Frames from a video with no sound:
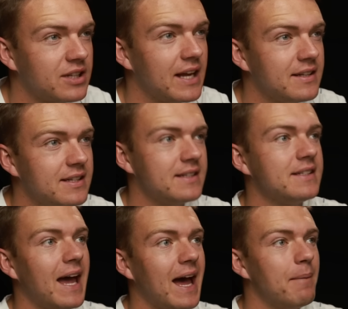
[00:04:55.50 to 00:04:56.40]

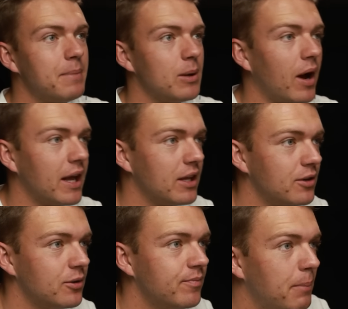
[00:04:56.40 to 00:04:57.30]
Sciences at
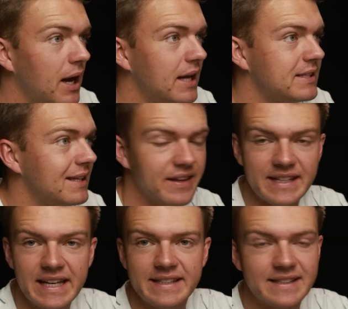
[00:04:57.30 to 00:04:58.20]
BYU. But
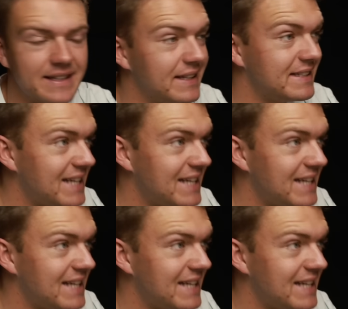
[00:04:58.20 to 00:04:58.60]
this is the